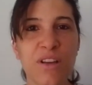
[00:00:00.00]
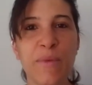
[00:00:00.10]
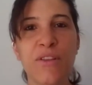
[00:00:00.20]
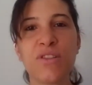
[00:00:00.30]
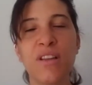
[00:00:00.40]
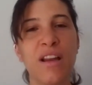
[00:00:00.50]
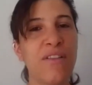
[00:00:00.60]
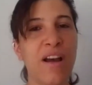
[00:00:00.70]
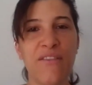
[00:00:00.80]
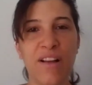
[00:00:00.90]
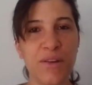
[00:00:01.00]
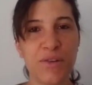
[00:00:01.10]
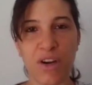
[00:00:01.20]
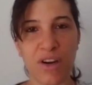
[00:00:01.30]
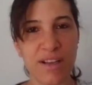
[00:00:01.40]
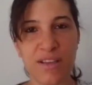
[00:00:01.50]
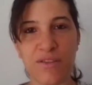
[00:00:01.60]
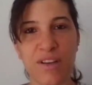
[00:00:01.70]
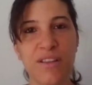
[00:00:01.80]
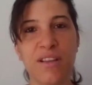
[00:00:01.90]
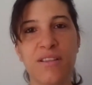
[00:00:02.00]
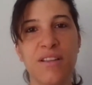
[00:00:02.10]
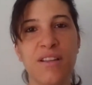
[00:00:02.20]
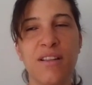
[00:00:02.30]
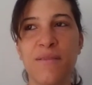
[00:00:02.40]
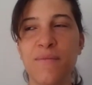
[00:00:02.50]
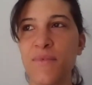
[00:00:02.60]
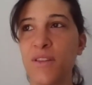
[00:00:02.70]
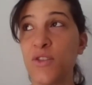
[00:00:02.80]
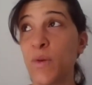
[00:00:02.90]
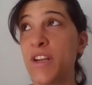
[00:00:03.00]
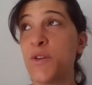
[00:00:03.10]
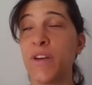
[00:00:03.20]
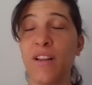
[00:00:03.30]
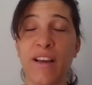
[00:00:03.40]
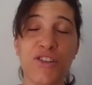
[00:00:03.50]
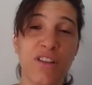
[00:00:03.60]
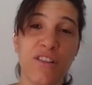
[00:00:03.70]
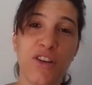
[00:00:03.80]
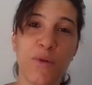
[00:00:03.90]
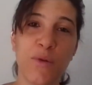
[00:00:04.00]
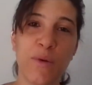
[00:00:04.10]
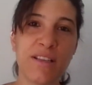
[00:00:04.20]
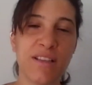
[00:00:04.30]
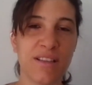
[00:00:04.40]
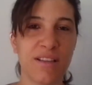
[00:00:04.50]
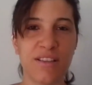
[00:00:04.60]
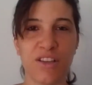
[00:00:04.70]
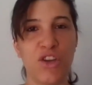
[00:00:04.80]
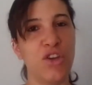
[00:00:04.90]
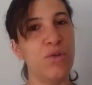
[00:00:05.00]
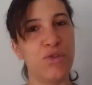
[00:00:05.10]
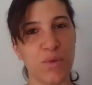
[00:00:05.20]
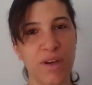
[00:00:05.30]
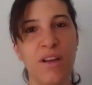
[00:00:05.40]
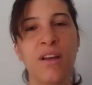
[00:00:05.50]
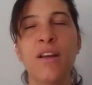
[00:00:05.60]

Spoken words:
I mean, there's a lot of high value targets, right? It's a 2020 election in the US is a huge one.